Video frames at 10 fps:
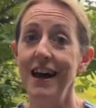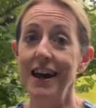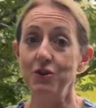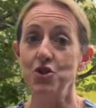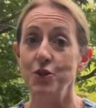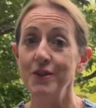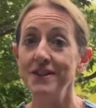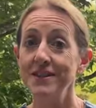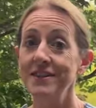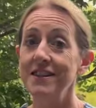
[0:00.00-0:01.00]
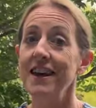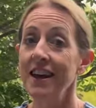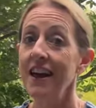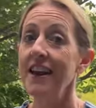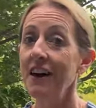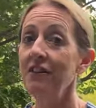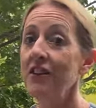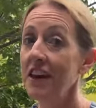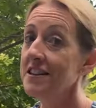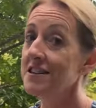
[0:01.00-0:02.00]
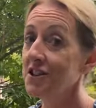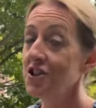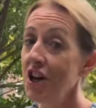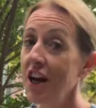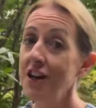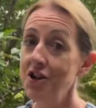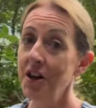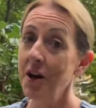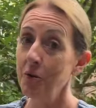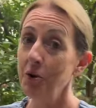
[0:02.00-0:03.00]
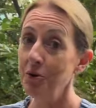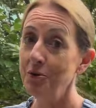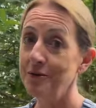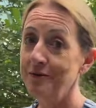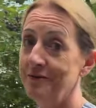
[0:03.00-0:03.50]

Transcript: our choices, and how things can change in our world.